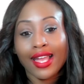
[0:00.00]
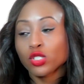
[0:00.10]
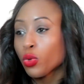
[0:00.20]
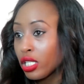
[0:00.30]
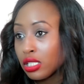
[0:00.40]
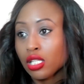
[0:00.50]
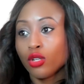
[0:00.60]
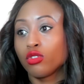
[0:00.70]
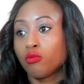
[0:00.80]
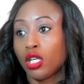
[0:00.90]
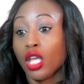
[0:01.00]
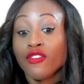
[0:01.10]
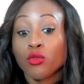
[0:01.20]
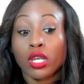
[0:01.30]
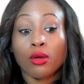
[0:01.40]
I swear it stayed with me.
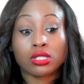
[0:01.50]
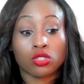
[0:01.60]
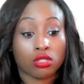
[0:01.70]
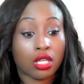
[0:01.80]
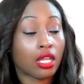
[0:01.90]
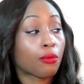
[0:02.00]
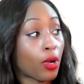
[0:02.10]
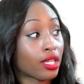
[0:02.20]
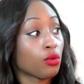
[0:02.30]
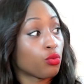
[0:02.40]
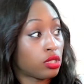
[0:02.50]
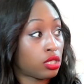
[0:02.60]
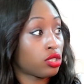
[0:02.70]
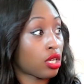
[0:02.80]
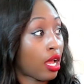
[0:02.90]
Even when I was getting pregnant
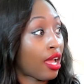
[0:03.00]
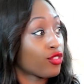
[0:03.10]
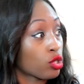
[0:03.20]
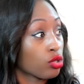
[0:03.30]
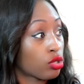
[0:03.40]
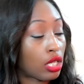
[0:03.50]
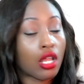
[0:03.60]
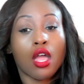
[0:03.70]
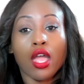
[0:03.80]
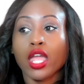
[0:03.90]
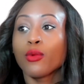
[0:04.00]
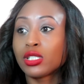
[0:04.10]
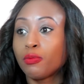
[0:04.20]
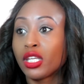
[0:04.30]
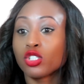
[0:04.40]
to have children, it
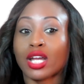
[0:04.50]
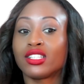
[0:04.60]
was a big issue.